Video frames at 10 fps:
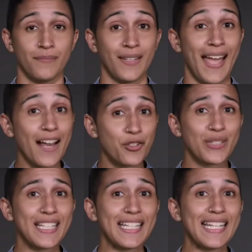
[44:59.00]

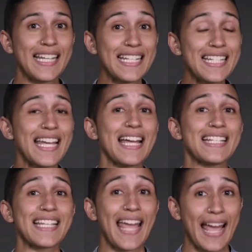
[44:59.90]
Actually, India
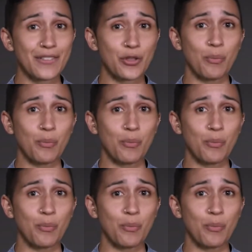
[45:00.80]
has canceled